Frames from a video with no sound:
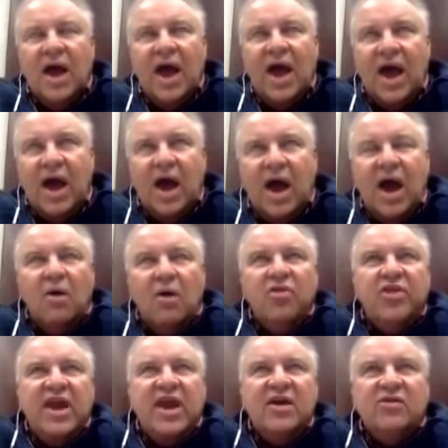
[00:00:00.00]

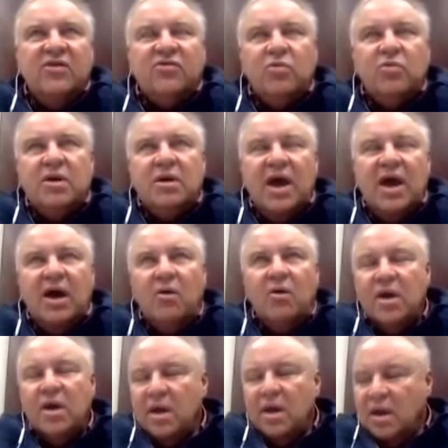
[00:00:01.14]

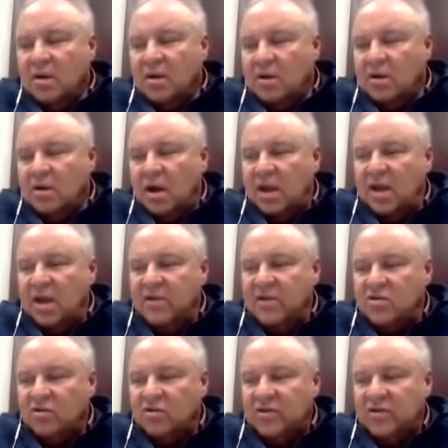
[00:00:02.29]
how
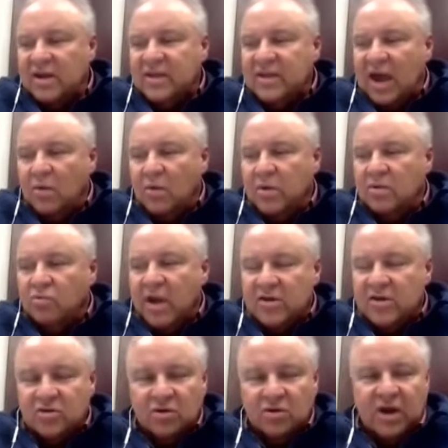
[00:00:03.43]
individuals like that would
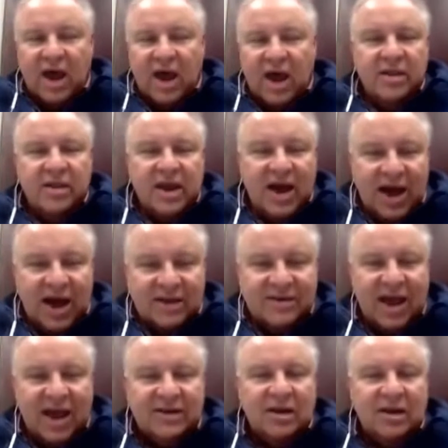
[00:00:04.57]
register it, how do they
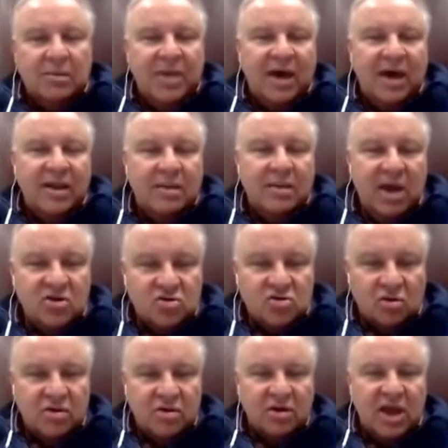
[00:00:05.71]
contact them, how do they make
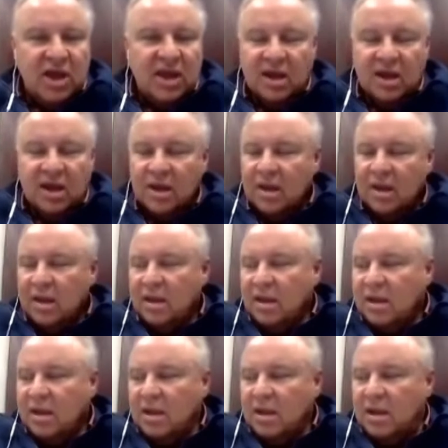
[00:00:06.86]
sure they're getting
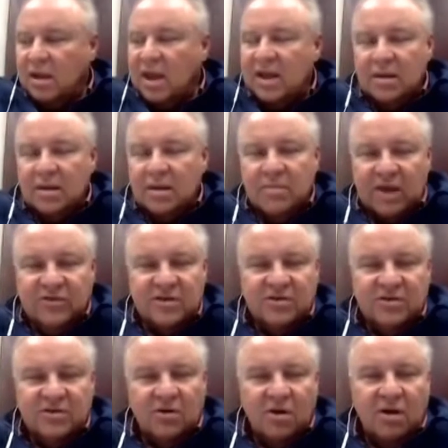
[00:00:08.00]
the
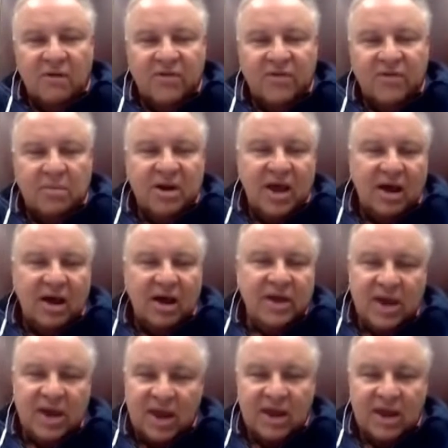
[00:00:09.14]
message to all of them, and how are
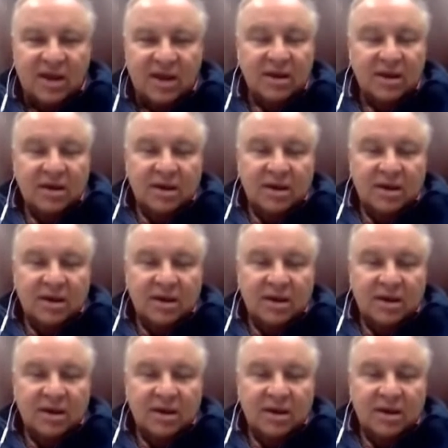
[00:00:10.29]
they getting